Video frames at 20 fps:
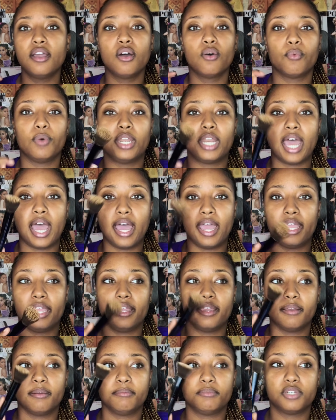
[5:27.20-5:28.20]
when I
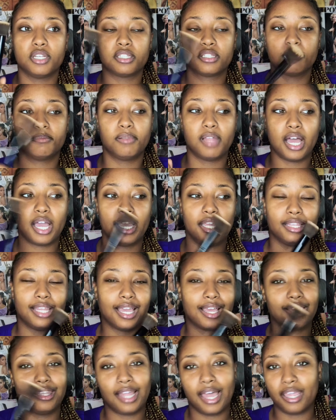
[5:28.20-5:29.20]
am just applying like
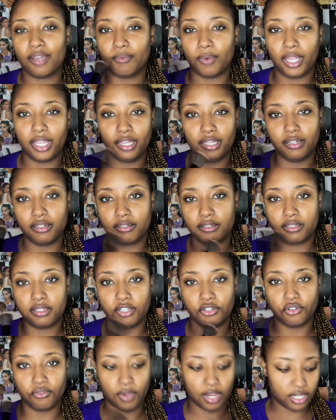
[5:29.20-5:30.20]
a lightweight
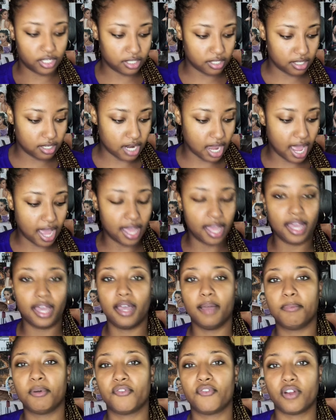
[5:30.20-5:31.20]
situation. I
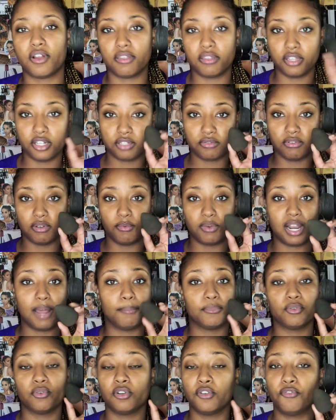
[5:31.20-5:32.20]
prefer this one when I'm
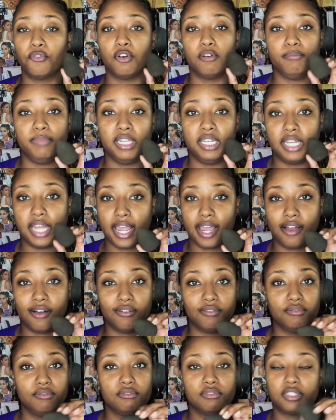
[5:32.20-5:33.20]
doing a full beat
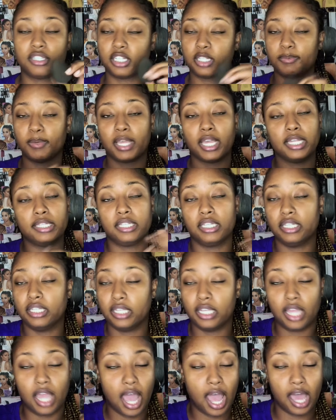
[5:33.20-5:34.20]
down just because I
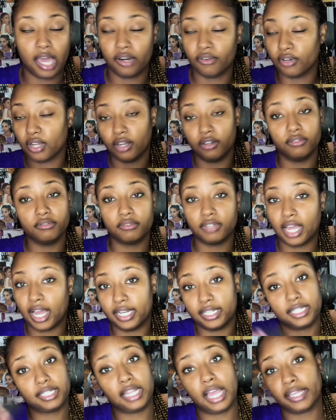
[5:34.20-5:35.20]
don't know. I
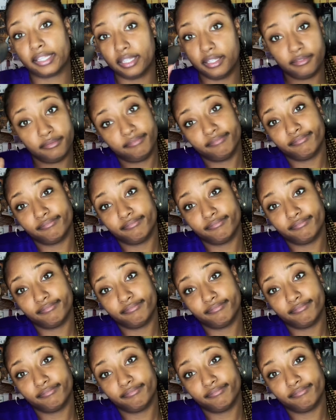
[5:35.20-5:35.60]
just like it.